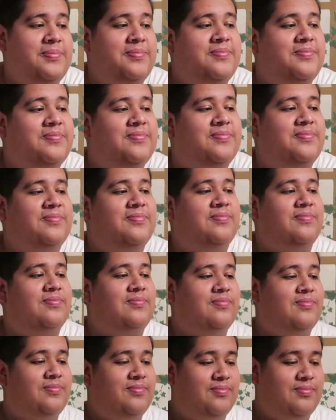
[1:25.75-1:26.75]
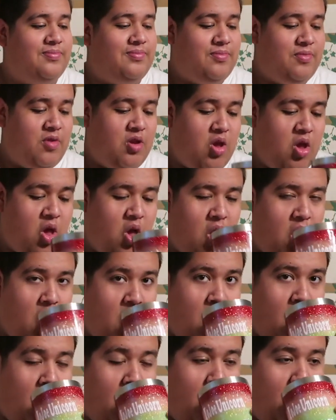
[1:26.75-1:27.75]

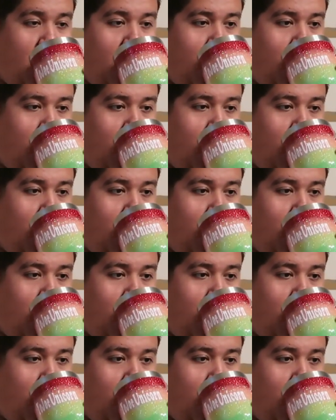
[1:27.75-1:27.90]
No one is speaking in this clip.